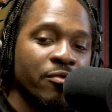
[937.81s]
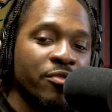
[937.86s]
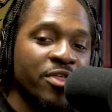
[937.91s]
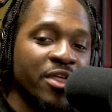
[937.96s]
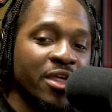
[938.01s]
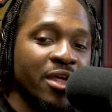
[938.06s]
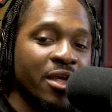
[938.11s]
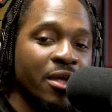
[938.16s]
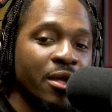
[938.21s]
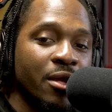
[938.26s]

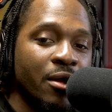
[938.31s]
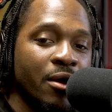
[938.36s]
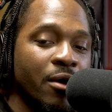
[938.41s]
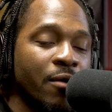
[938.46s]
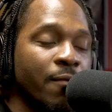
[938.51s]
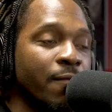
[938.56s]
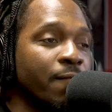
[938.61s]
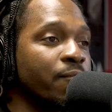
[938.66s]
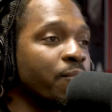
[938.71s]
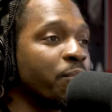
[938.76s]
the
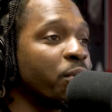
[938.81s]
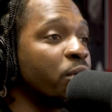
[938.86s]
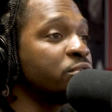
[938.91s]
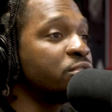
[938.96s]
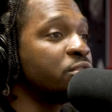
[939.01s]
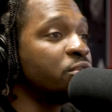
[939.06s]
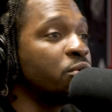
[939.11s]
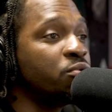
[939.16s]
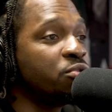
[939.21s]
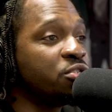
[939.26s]

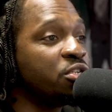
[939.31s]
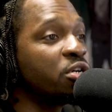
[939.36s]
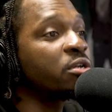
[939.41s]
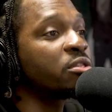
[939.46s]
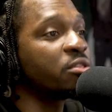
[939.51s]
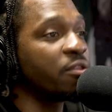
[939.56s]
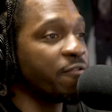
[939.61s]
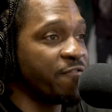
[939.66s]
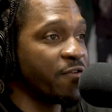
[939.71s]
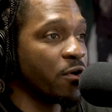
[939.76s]
person who
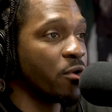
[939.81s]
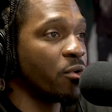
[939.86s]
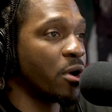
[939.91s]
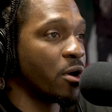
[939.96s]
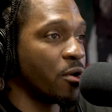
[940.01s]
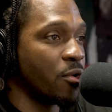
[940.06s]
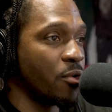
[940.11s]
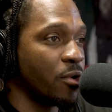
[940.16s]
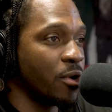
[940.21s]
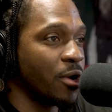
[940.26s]
took the
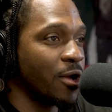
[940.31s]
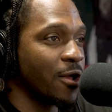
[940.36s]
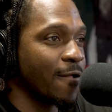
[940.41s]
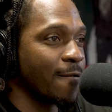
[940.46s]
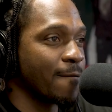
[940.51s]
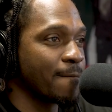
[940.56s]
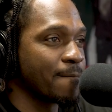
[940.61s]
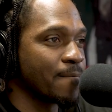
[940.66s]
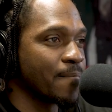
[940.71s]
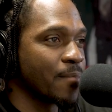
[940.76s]
photo.
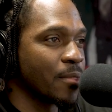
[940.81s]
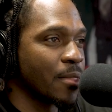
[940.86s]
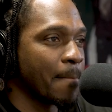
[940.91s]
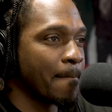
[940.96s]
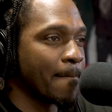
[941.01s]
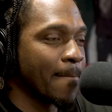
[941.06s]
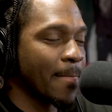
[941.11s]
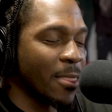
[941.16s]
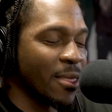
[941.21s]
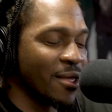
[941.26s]

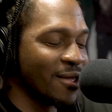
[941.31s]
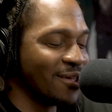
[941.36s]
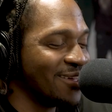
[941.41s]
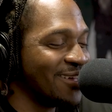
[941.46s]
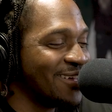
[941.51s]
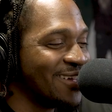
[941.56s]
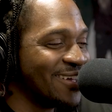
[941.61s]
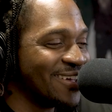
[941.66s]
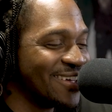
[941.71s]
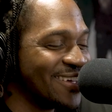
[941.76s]

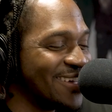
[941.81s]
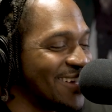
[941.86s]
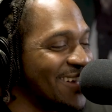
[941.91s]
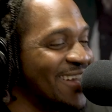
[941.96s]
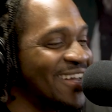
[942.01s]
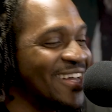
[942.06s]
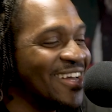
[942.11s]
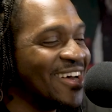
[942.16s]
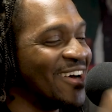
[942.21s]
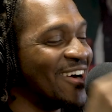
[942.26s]

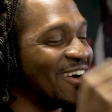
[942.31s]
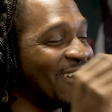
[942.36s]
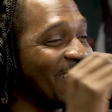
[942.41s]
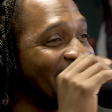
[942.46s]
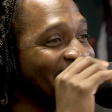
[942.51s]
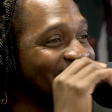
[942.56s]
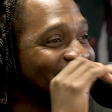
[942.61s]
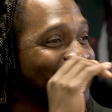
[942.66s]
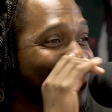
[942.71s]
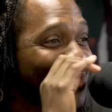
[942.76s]
All
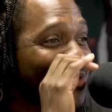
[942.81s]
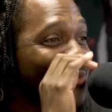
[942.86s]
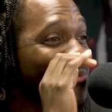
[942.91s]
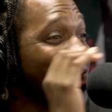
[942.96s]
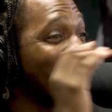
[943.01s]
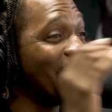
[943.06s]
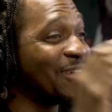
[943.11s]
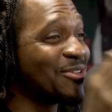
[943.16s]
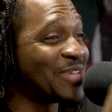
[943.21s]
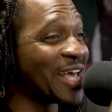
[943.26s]
right. So the
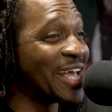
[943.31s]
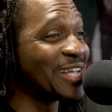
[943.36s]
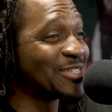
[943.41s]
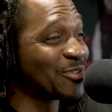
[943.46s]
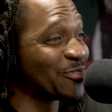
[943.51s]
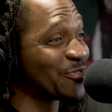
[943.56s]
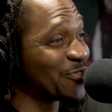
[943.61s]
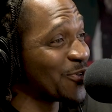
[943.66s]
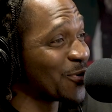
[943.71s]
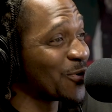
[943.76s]
man takes
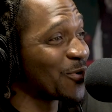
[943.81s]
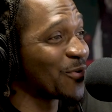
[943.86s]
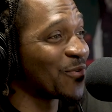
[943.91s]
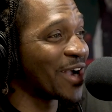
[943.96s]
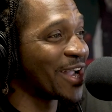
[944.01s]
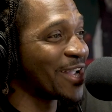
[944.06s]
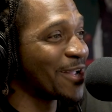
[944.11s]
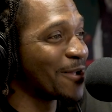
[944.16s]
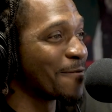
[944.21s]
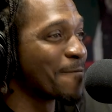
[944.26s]
the photo,
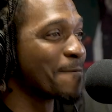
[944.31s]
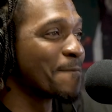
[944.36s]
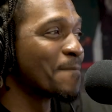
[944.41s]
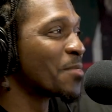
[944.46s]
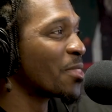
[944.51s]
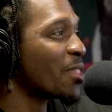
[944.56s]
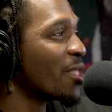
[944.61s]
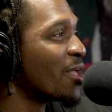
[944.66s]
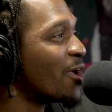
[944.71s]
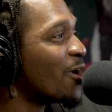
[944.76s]
right?
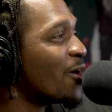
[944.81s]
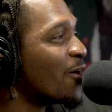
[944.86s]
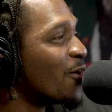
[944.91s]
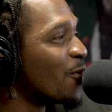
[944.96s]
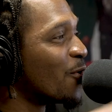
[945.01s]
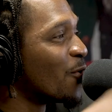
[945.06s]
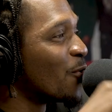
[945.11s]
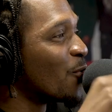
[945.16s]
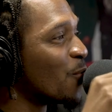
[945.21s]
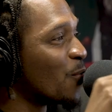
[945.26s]

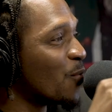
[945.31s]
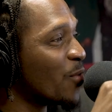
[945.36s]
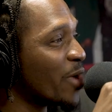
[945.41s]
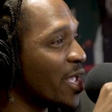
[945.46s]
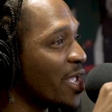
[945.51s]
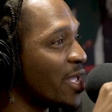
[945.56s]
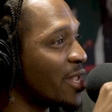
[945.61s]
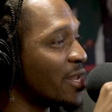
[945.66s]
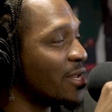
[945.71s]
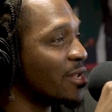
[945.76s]

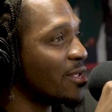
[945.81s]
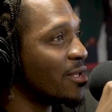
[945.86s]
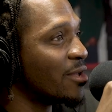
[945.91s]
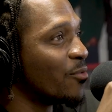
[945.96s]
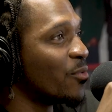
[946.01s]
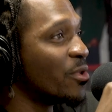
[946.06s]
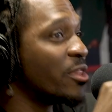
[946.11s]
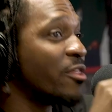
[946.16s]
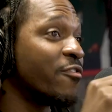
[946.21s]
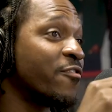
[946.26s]
When
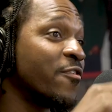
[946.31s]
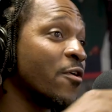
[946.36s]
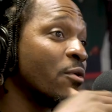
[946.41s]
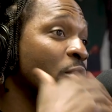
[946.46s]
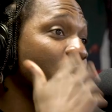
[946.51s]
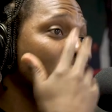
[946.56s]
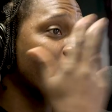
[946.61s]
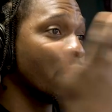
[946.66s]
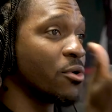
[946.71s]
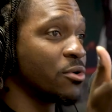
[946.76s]
the
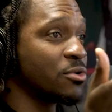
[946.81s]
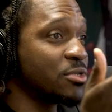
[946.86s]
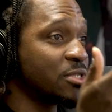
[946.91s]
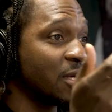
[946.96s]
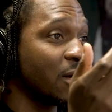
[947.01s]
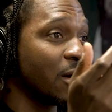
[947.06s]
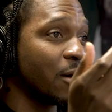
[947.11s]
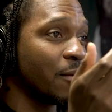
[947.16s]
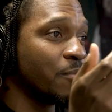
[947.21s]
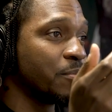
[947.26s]
photo goes
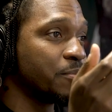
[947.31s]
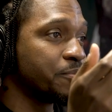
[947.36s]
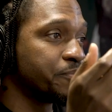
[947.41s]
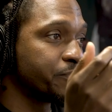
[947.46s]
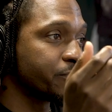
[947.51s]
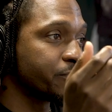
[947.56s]
up,